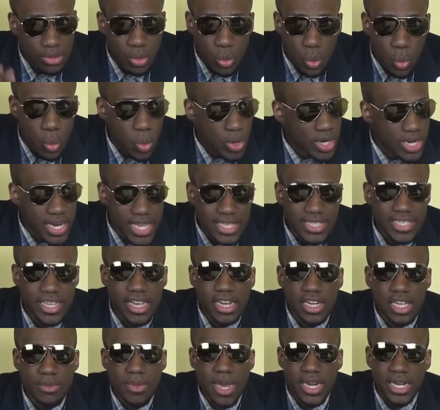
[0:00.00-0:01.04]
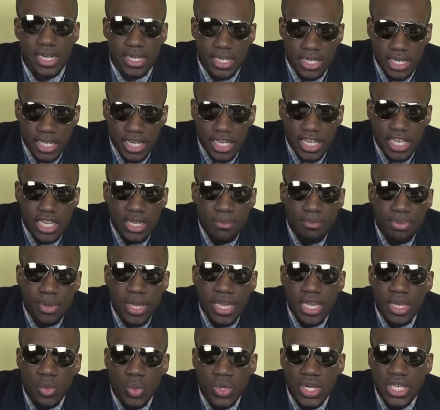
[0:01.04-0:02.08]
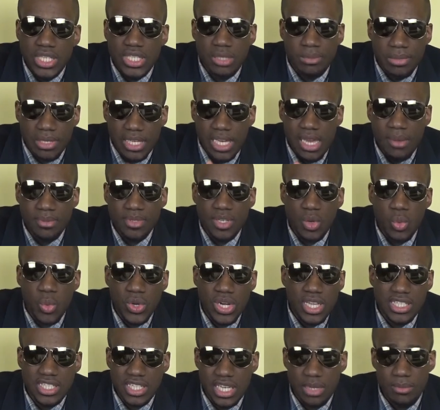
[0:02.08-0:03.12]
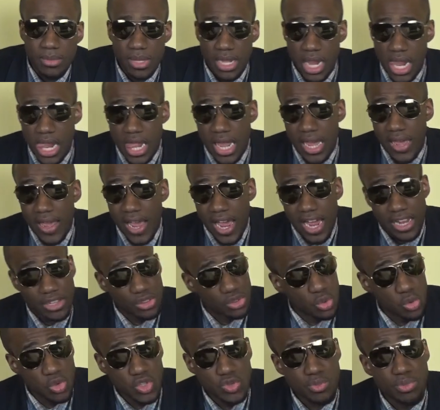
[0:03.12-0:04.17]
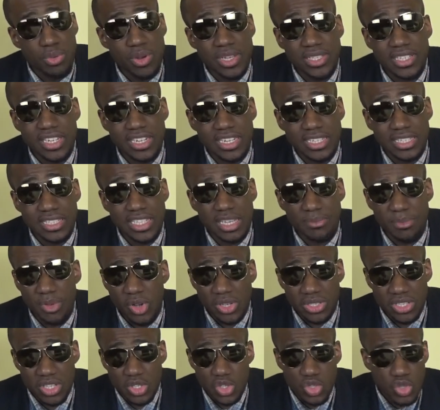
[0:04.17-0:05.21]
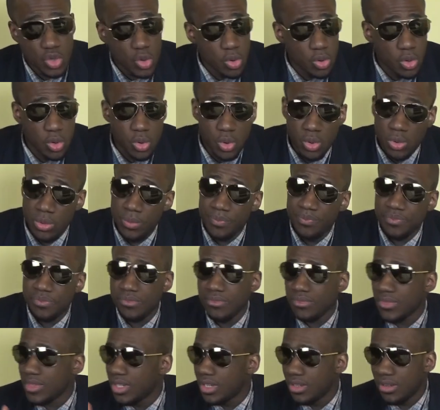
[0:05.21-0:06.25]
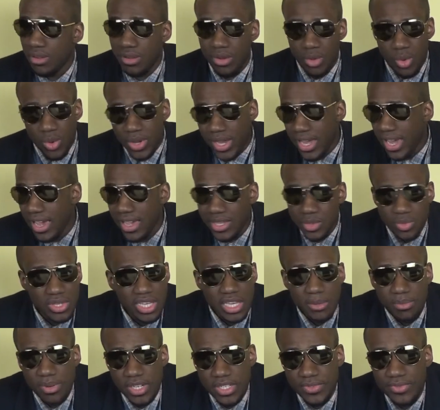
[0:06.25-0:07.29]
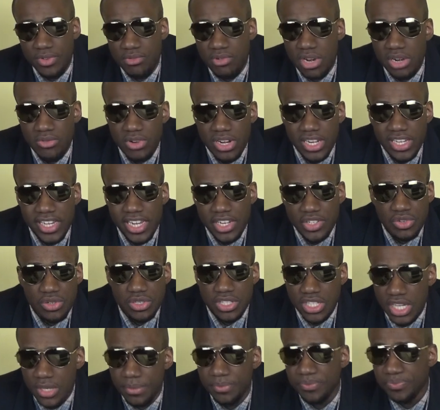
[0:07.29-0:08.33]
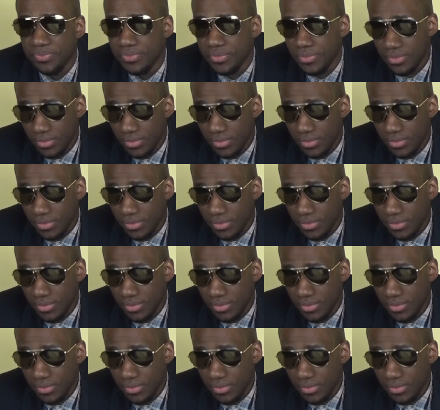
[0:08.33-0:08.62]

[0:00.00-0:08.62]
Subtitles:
What did I tell you, man? Keep a winning team. He kept a winning team, and those boys did his thing because it's so cool. Who cares whether he plays for a relegation team?